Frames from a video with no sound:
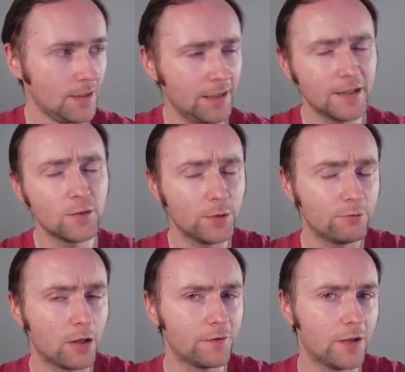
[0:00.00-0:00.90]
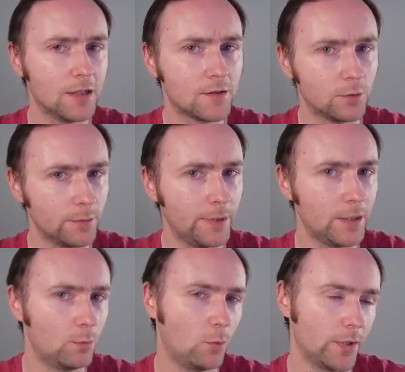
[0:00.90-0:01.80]
it is a WinRAR file, so depending
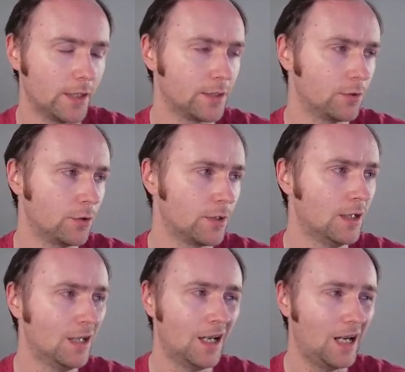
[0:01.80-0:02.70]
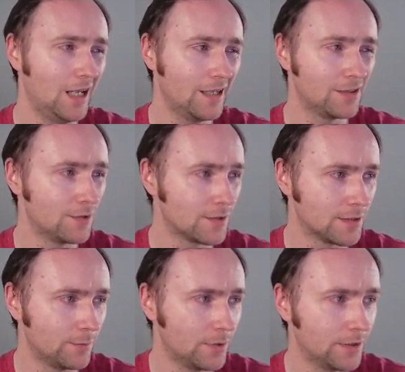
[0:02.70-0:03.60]
on what way you like to do it, I like to just
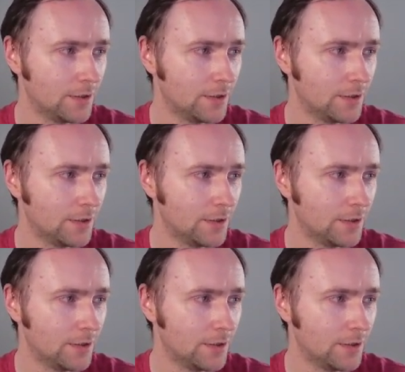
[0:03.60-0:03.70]
simply